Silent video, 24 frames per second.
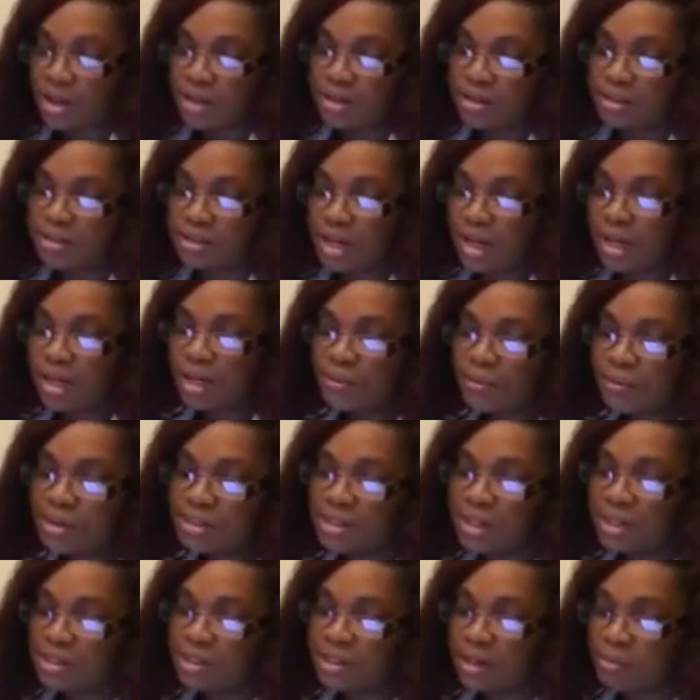The study was
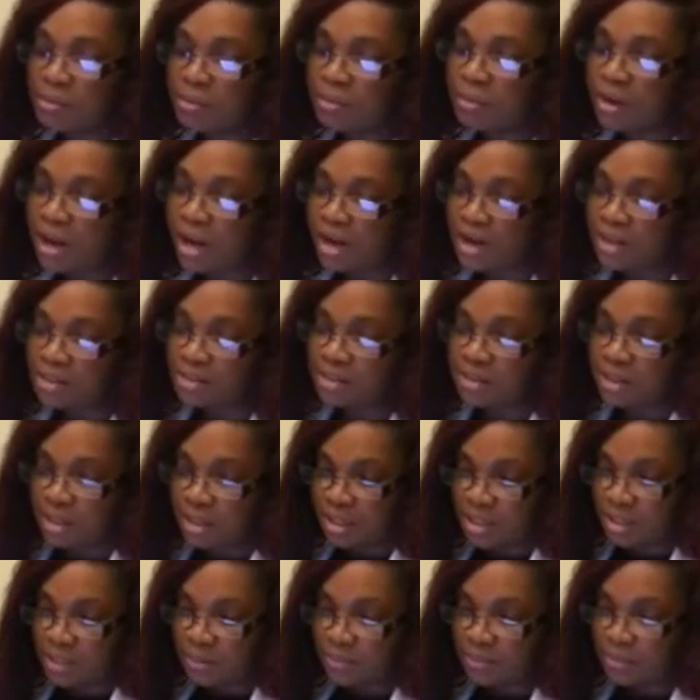a double-blind
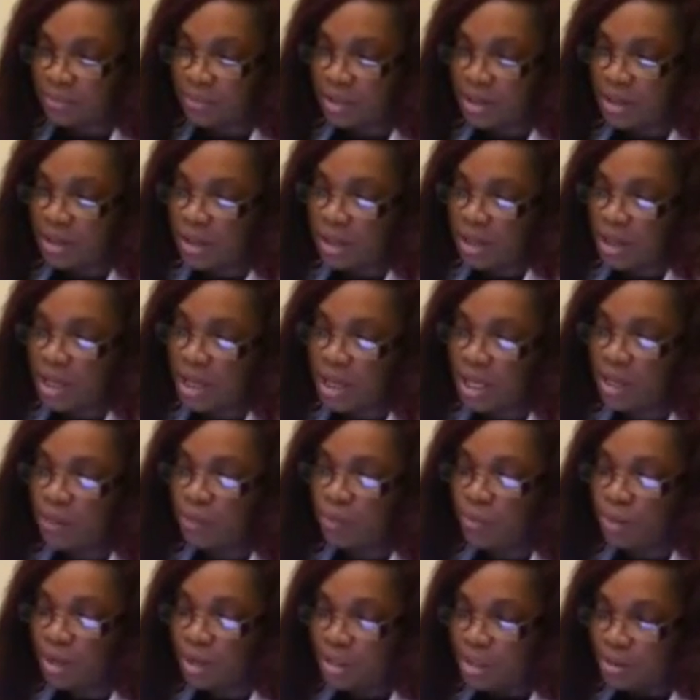study, a
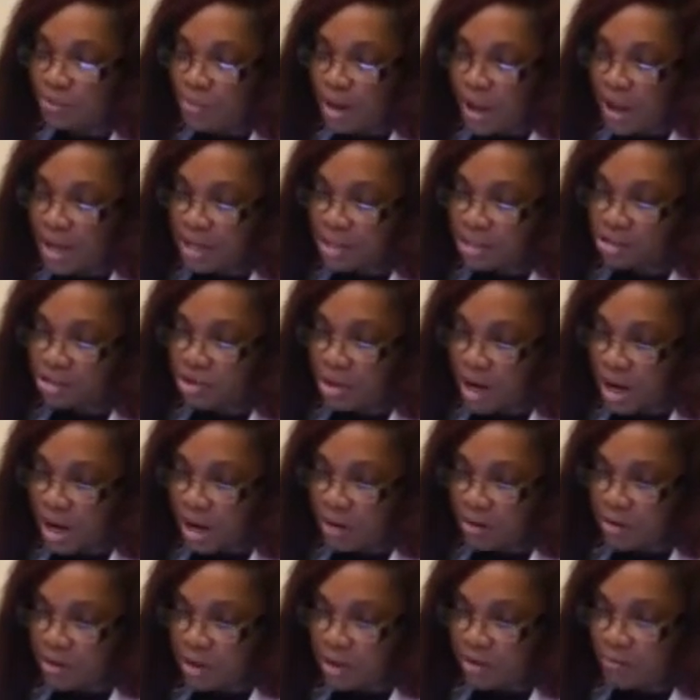randomized
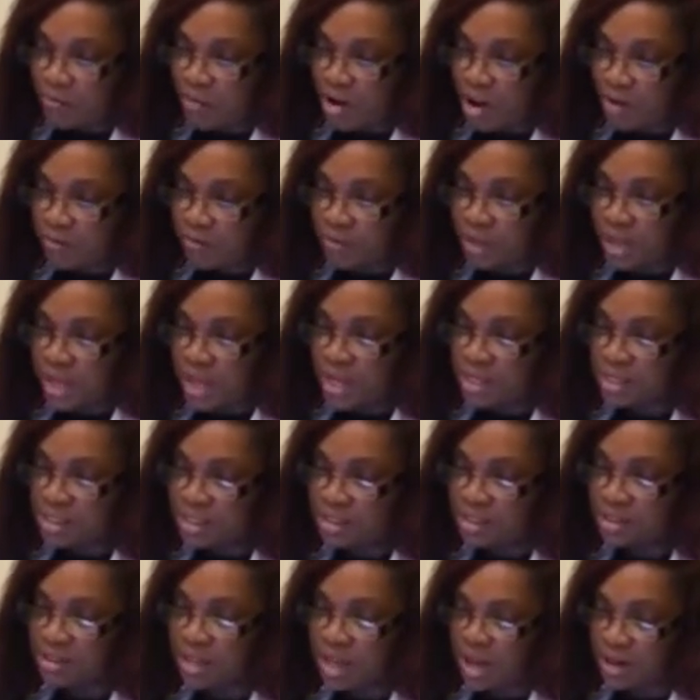trial involving
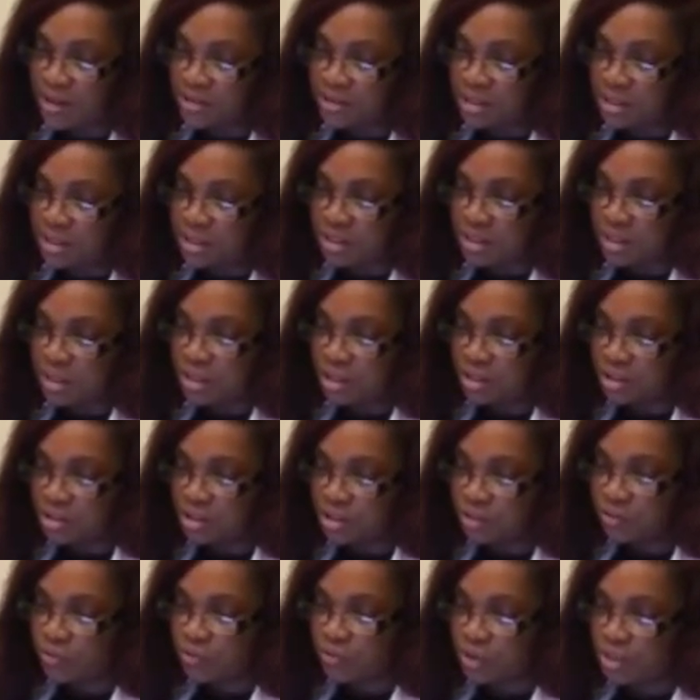
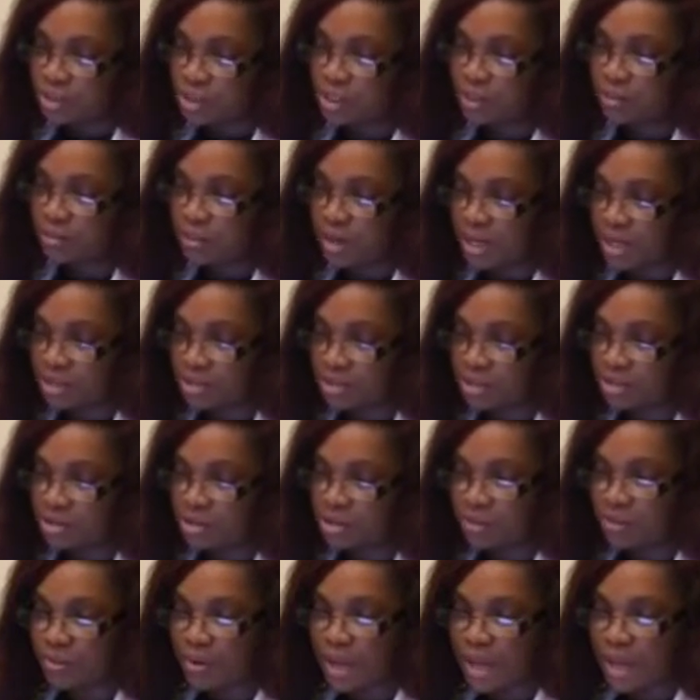18,114 patients
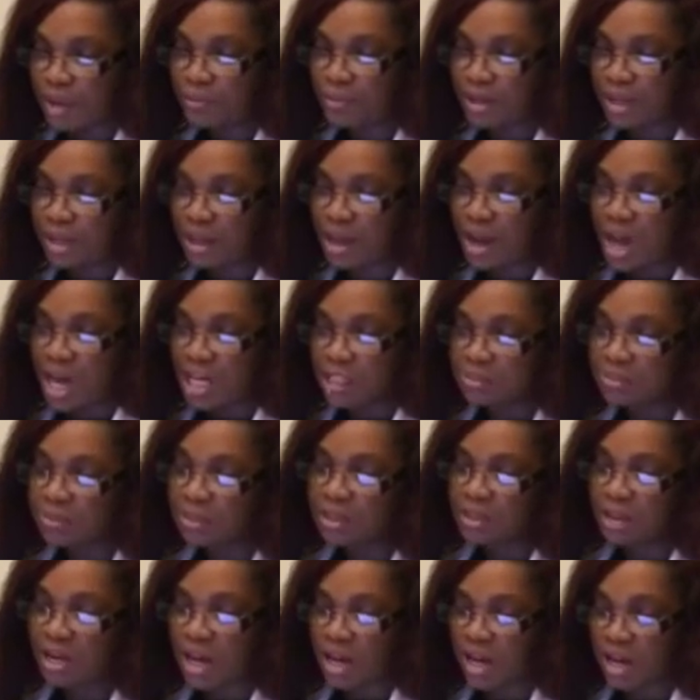who had been
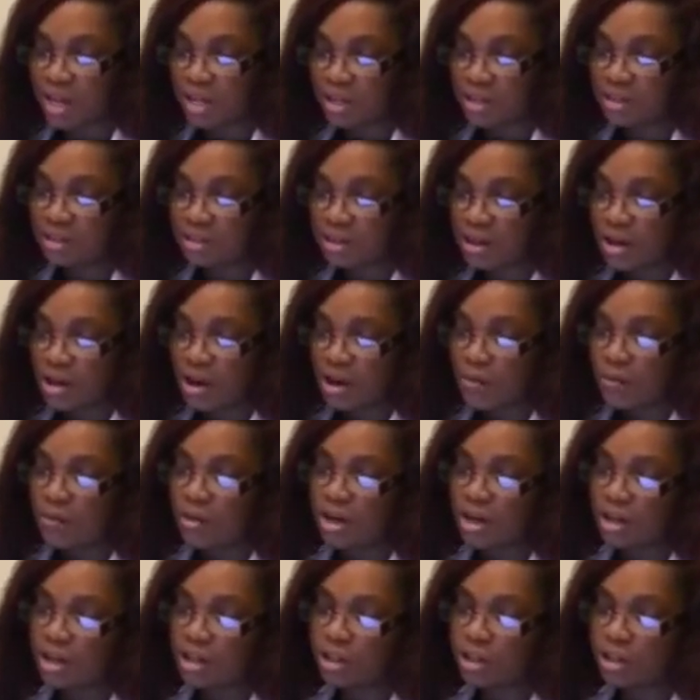hospitalized for
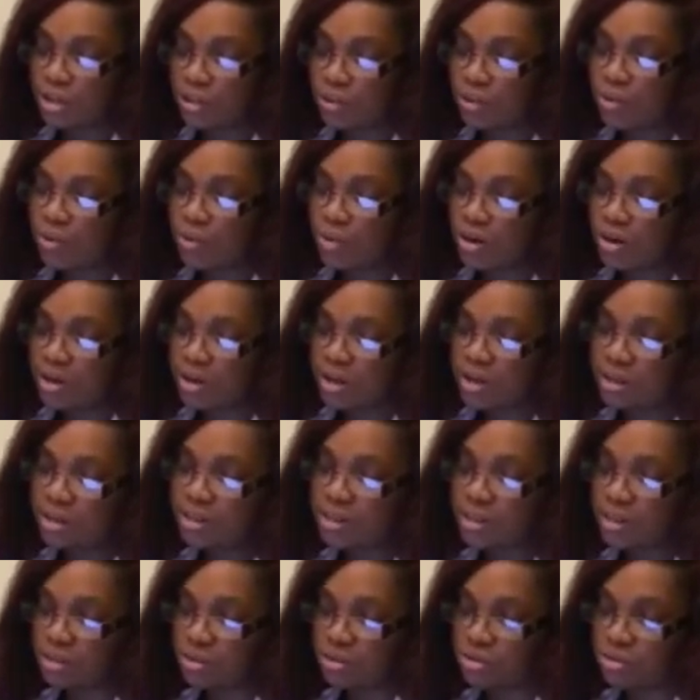an acute coronary
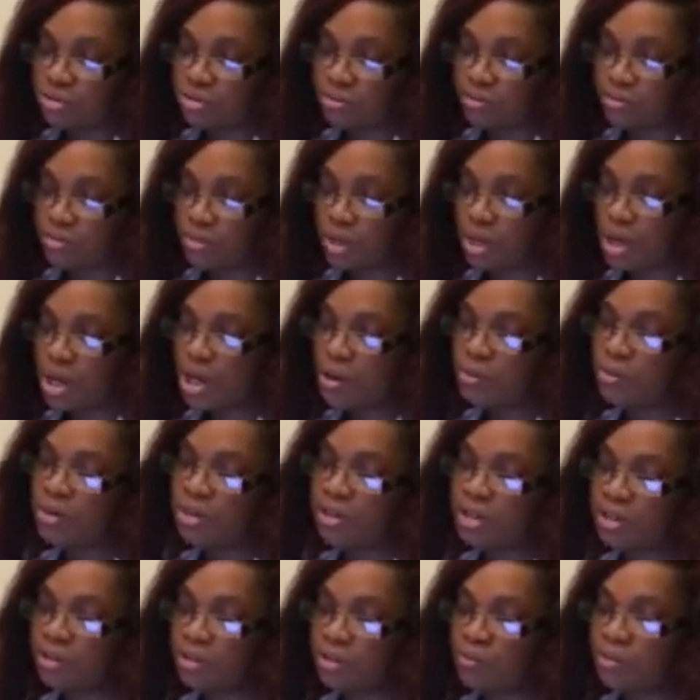syndrome
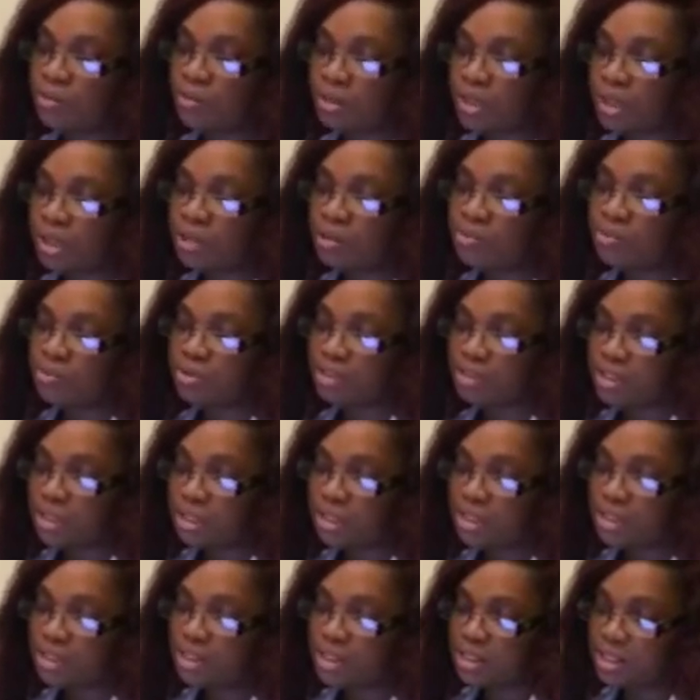within the
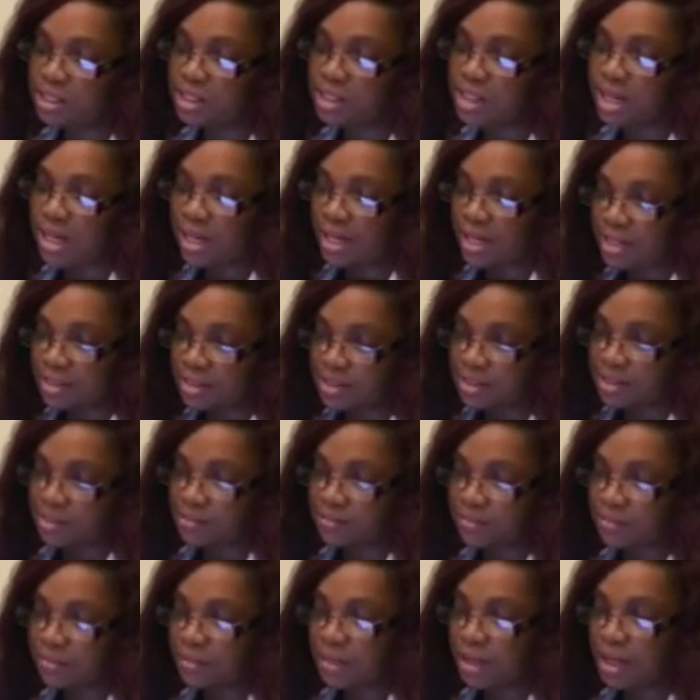preceding 10 days
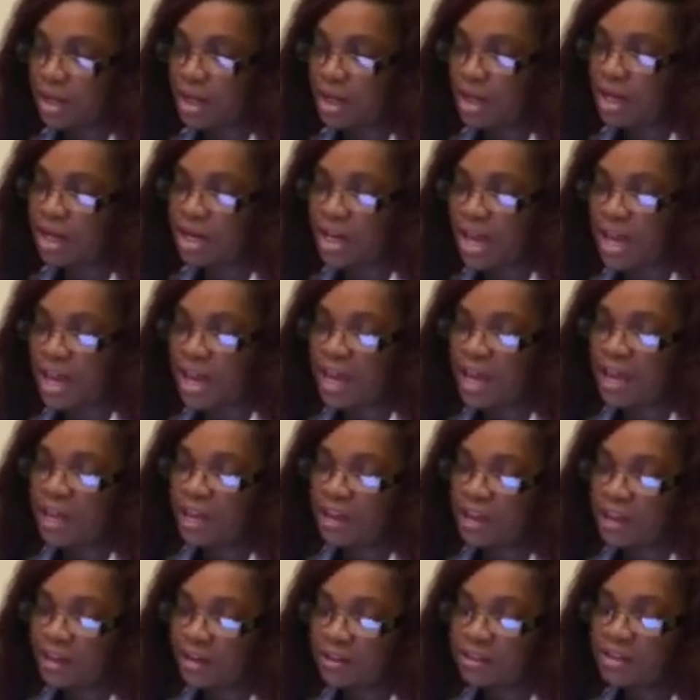and had
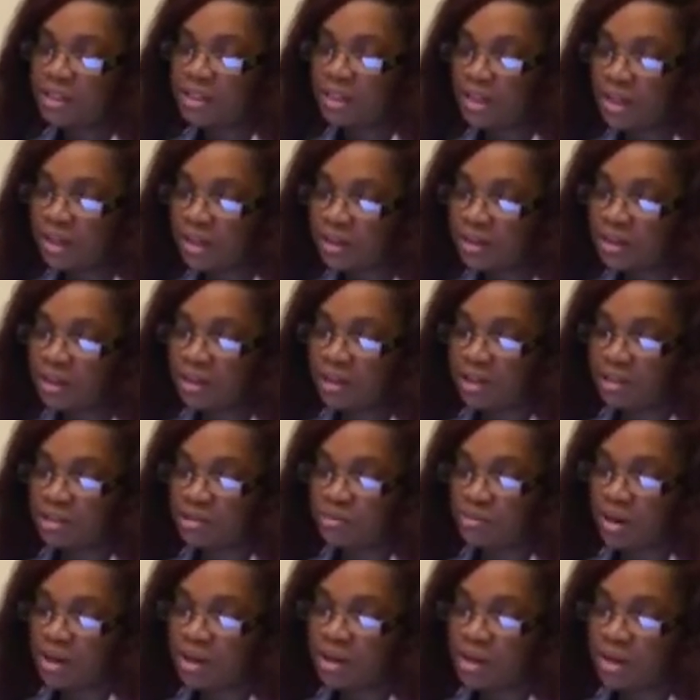LDL
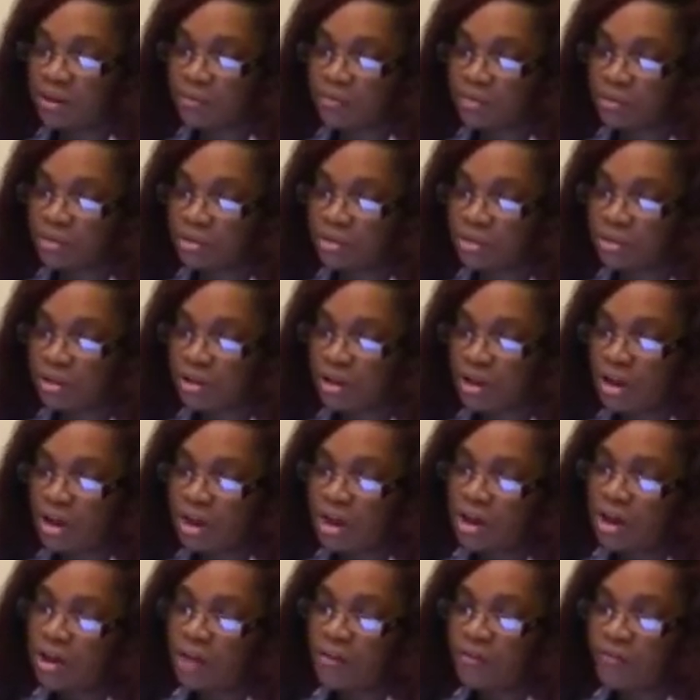cholesterol levels
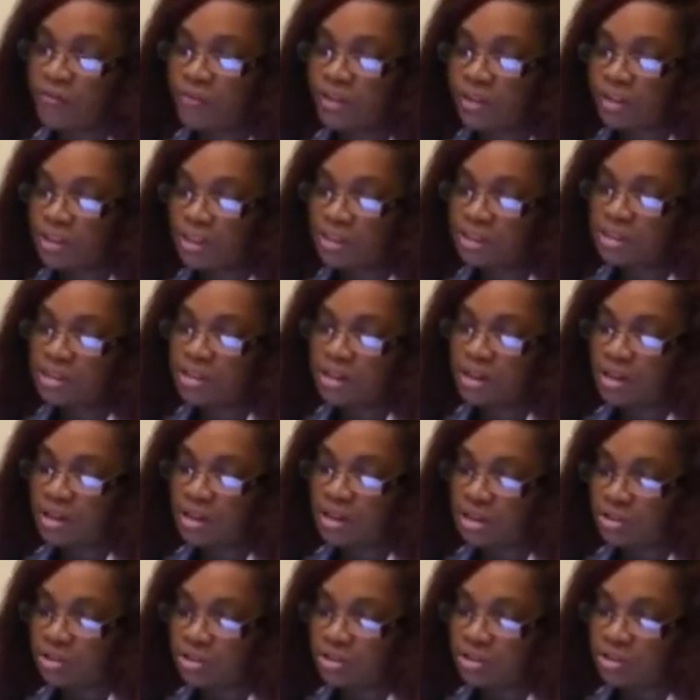of 50 to
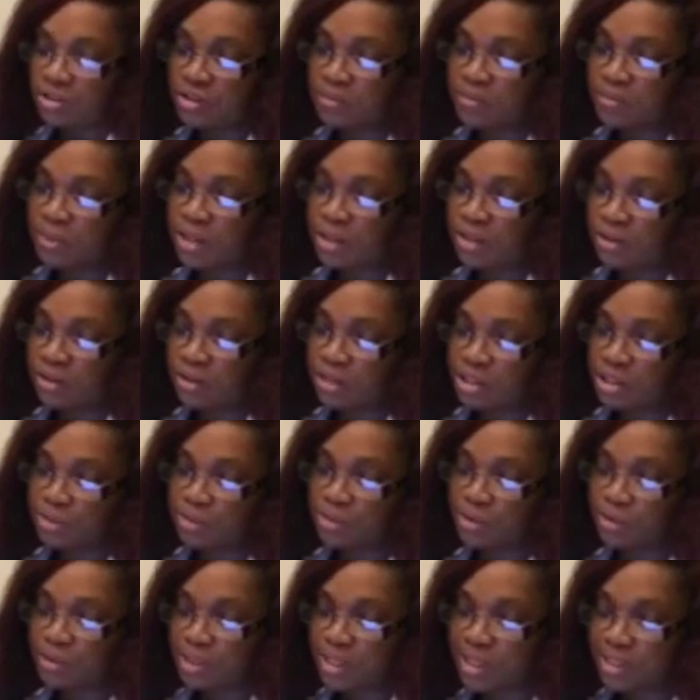100 milligrams
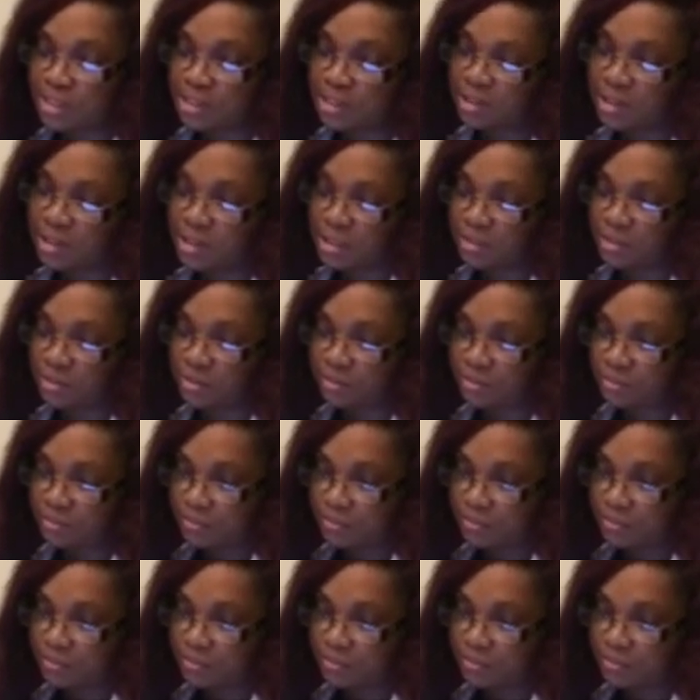per deciliter.